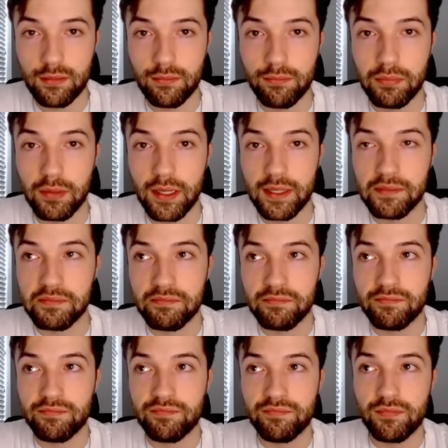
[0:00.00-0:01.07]
but
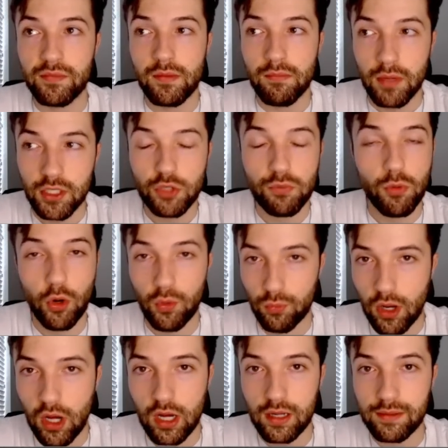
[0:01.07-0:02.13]
much more
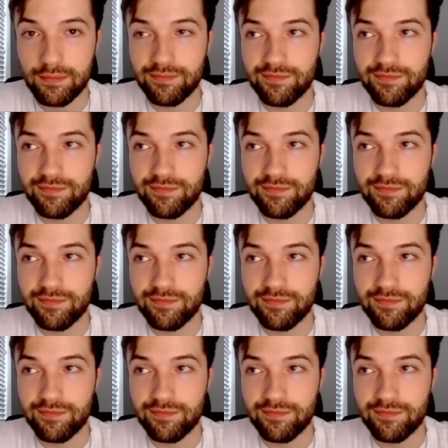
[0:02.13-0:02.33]
raw.